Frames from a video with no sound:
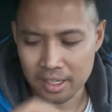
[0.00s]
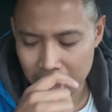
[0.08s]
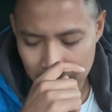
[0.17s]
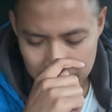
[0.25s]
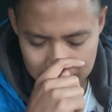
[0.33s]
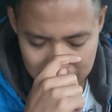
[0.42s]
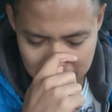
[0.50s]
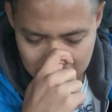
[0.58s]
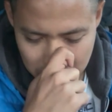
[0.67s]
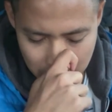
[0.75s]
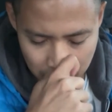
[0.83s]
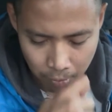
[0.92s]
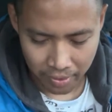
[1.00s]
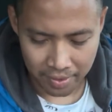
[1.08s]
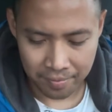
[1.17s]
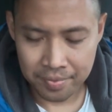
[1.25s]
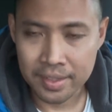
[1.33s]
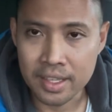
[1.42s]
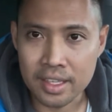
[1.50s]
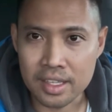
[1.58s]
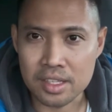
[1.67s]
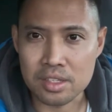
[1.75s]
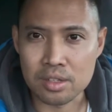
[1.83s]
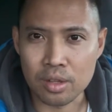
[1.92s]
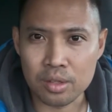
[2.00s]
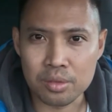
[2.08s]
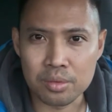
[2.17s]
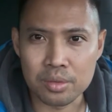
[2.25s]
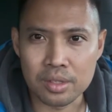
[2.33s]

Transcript: how it's going. Well, it's not.